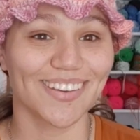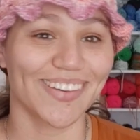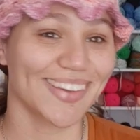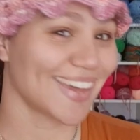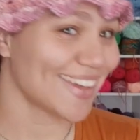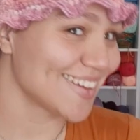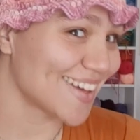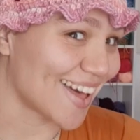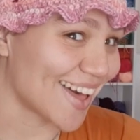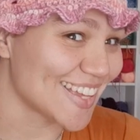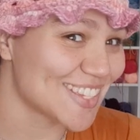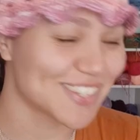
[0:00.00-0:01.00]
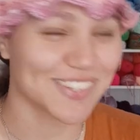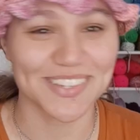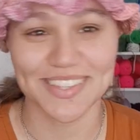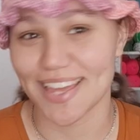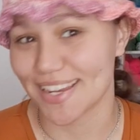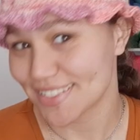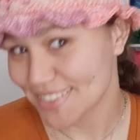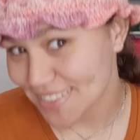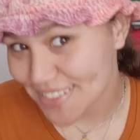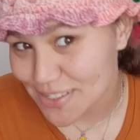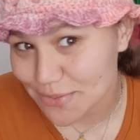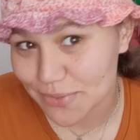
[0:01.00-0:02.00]
Okay guys, so that is
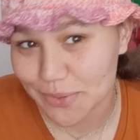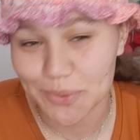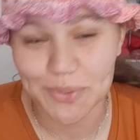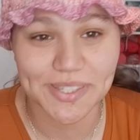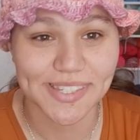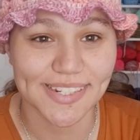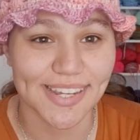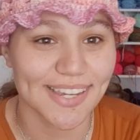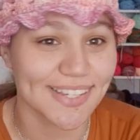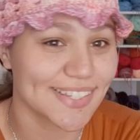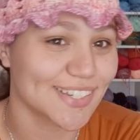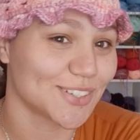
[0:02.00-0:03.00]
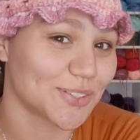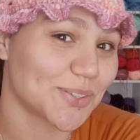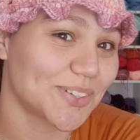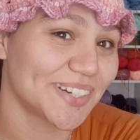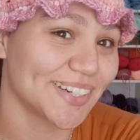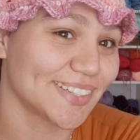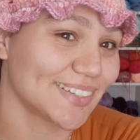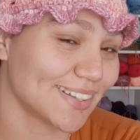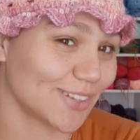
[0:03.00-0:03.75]
it for today's tutorial.